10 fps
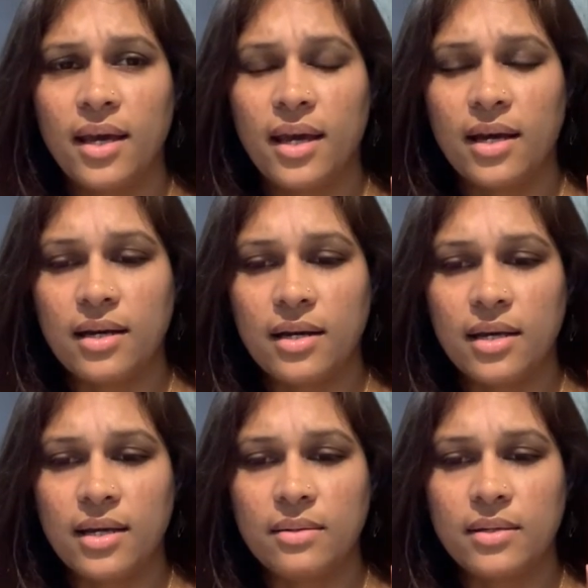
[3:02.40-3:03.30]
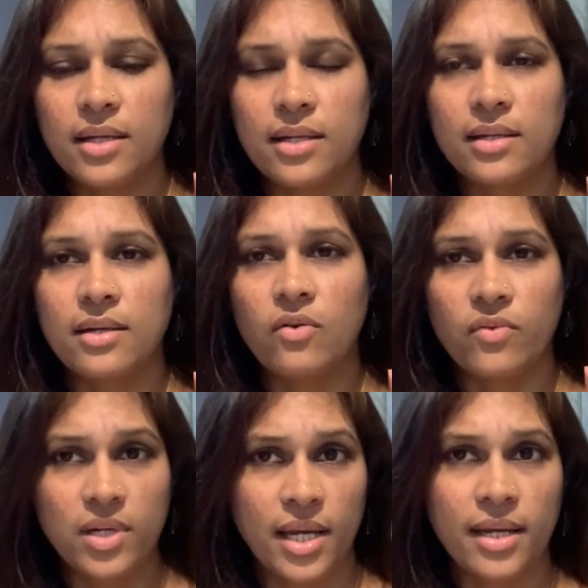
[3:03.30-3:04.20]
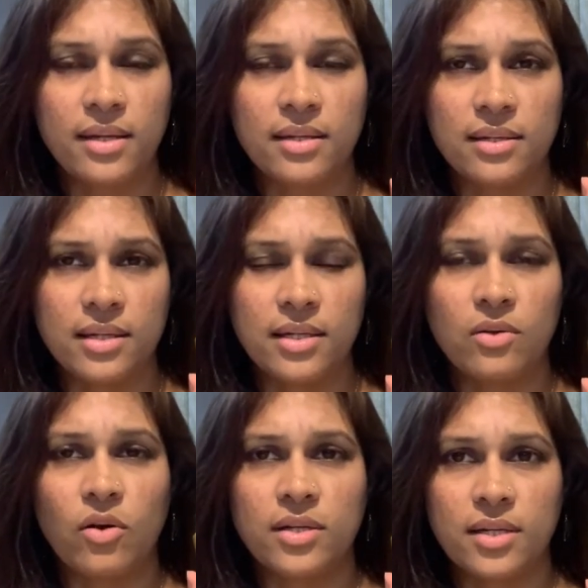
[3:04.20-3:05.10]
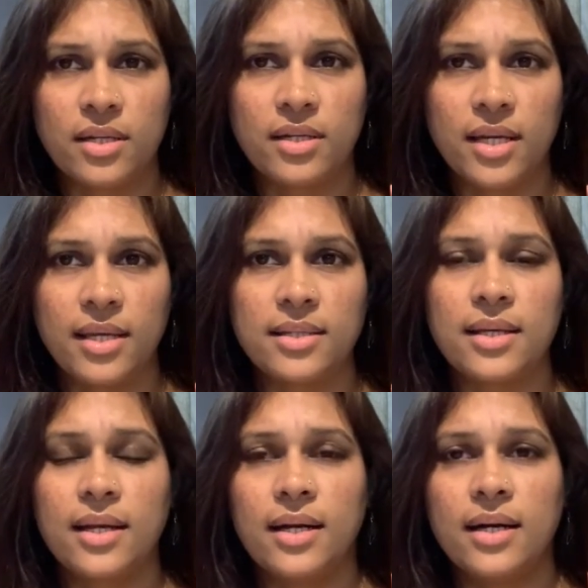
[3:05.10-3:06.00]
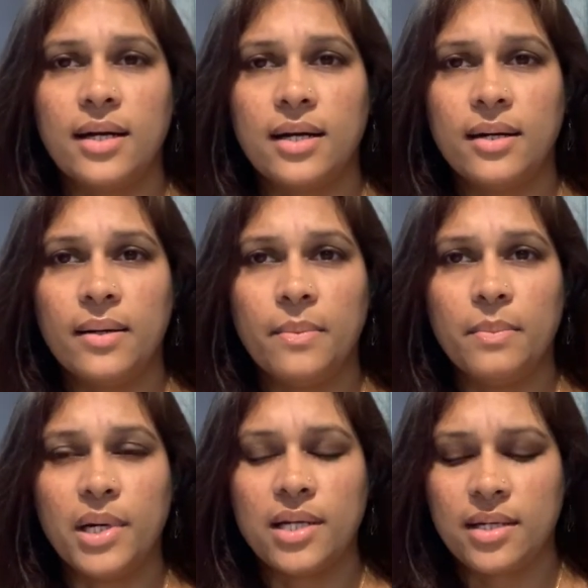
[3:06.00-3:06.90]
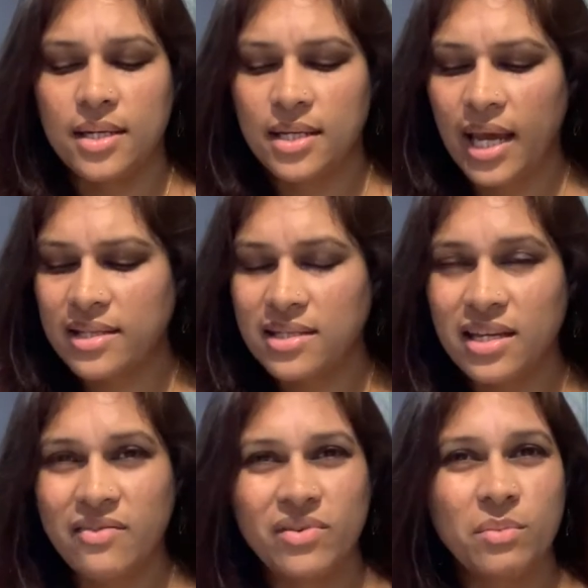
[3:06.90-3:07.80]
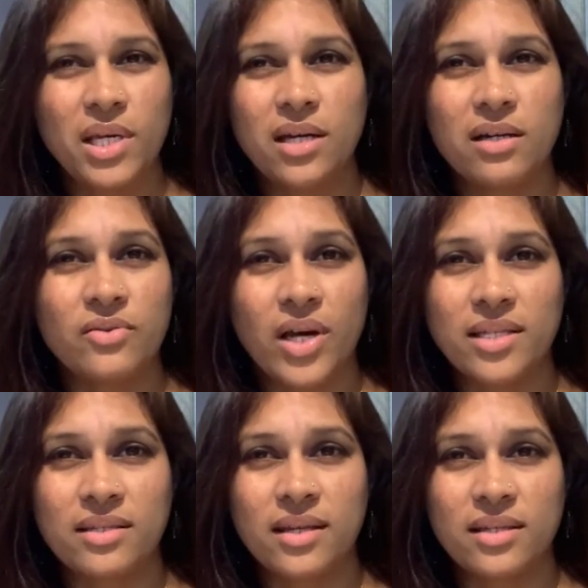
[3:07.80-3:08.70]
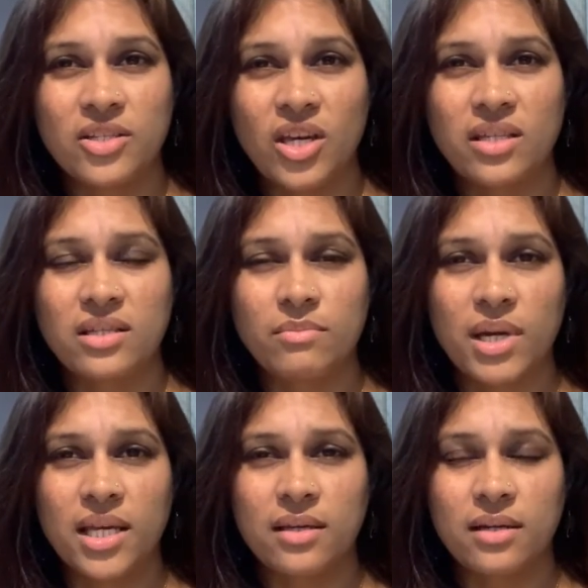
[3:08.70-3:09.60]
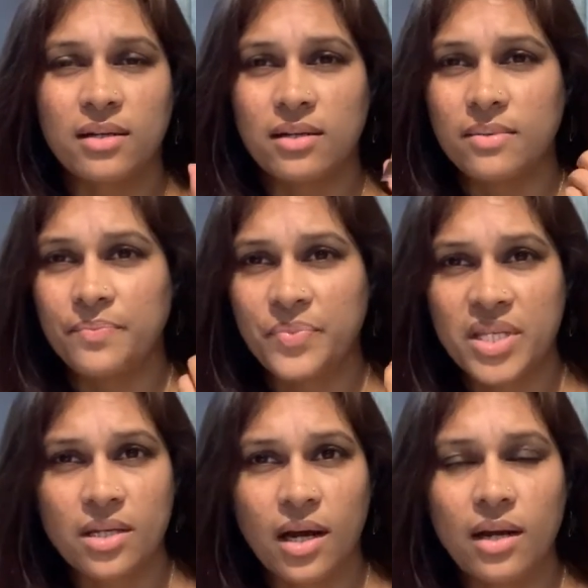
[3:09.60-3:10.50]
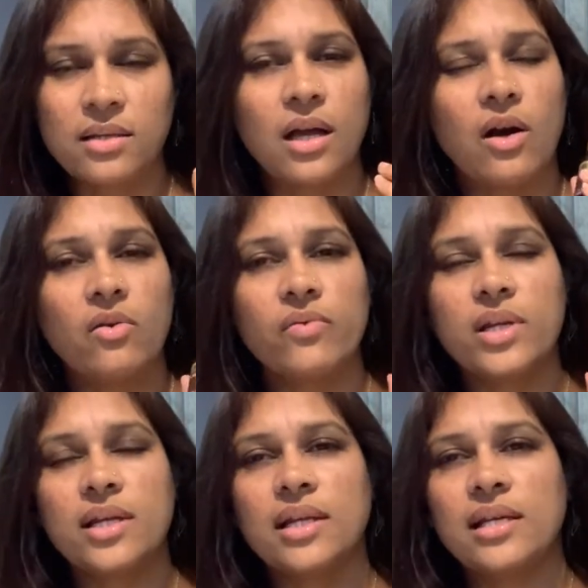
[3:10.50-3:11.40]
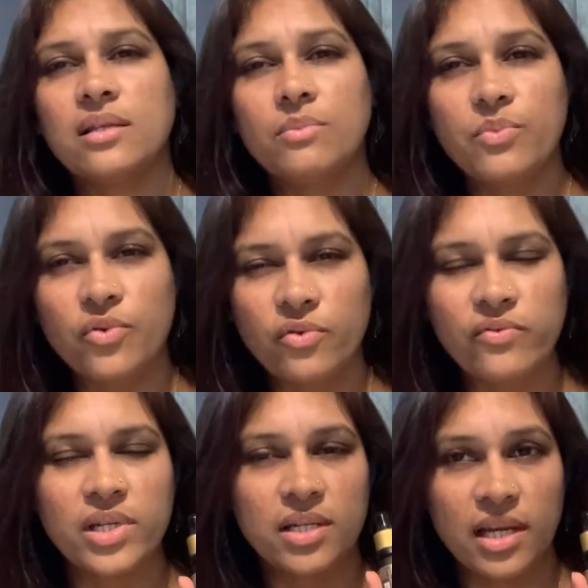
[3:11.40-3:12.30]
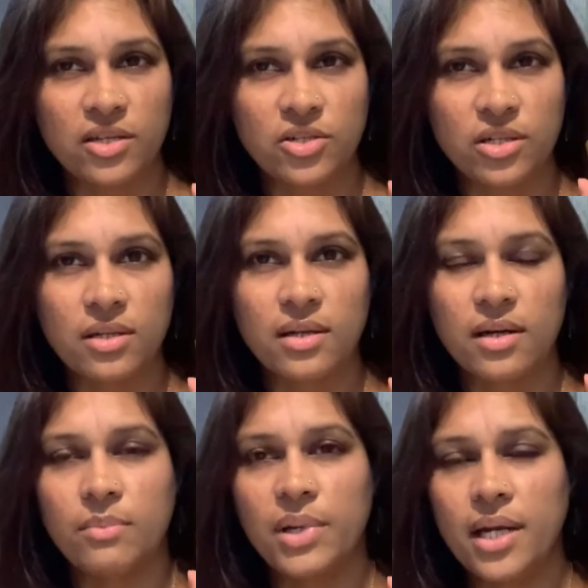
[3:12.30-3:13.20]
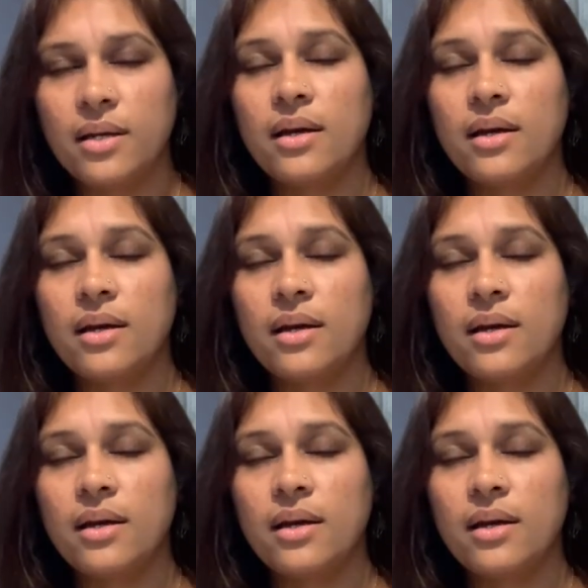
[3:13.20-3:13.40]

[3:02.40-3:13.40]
uh, in, in overnight uh, in alternate days. Uh, but it hasn't given me a drastic change in my um, scars. However, it has improved the texture a bit.